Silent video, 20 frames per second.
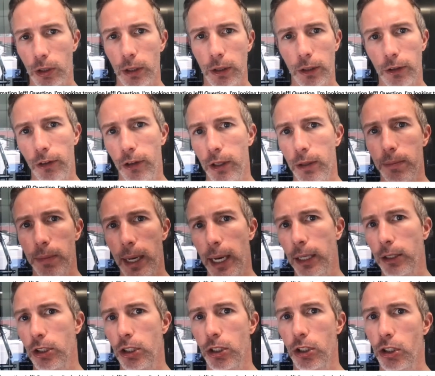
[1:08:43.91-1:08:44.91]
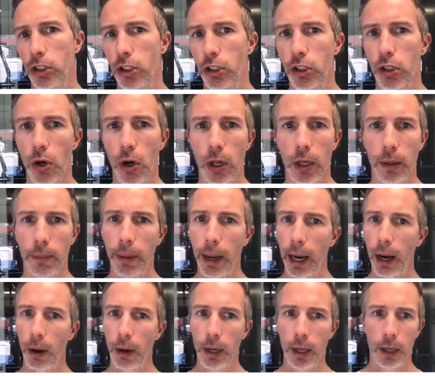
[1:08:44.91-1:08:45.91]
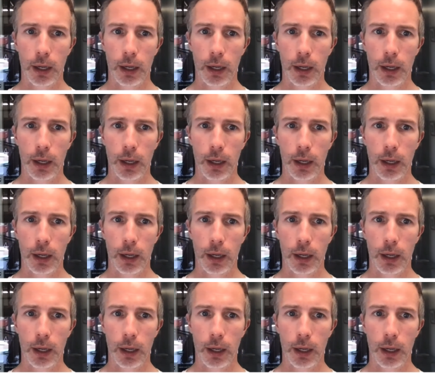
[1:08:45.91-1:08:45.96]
In the team match, it's just all about